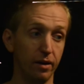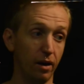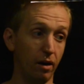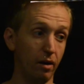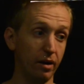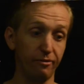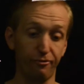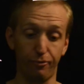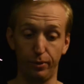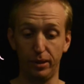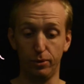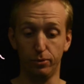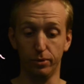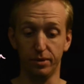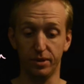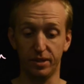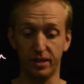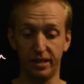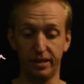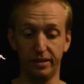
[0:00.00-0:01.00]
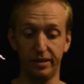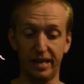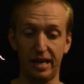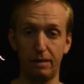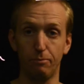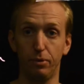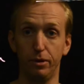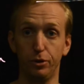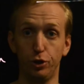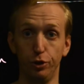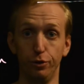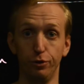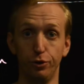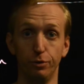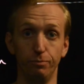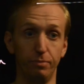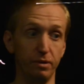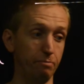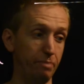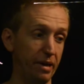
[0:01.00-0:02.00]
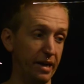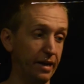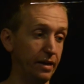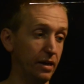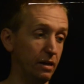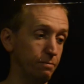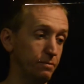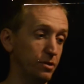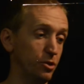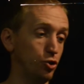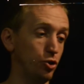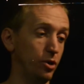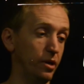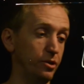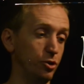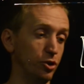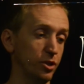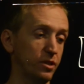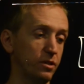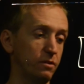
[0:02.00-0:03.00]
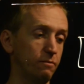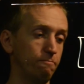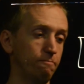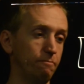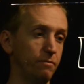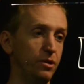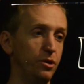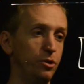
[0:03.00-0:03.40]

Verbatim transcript: high frequency, and the amplitude should be big enough to try and just